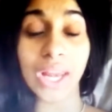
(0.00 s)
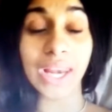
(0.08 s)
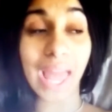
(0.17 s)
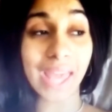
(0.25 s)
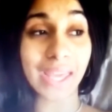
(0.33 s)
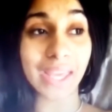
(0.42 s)

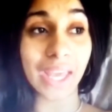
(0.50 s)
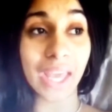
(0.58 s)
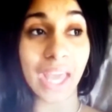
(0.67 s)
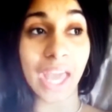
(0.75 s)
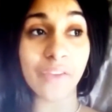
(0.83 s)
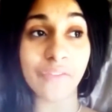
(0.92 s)
Like,
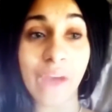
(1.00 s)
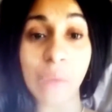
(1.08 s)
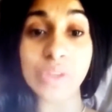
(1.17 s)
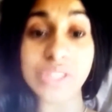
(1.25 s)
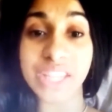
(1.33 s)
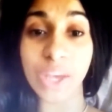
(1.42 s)
if I
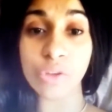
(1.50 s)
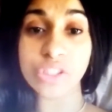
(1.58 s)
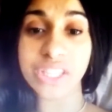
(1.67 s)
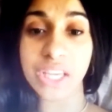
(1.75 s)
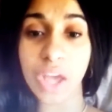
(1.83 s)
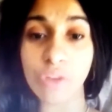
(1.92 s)
was
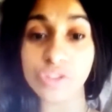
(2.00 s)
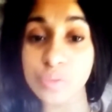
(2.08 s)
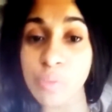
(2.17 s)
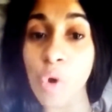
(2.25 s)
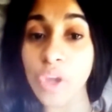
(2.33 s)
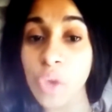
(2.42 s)
guilty of
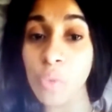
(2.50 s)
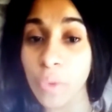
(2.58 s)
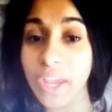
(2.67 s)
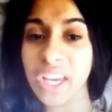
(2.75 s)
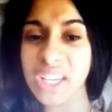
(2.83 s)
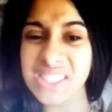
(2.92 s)
smoking
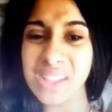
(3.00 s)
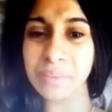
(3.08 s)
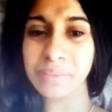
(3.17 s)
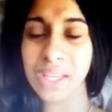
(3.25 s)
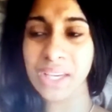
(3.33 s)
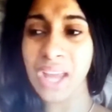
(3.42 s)
weed or
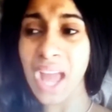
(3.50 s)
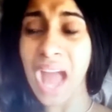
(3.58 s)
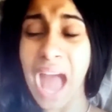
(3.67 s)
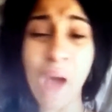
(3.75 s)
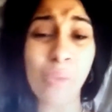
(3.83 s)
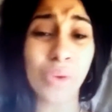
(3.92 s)
something,
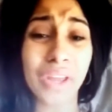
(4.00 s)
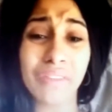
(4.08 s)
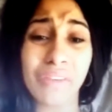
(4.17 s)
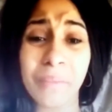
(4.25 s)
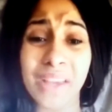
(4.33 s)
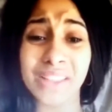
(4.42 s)
I would not
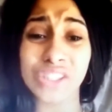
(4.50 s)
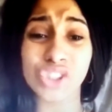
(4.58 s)
even make the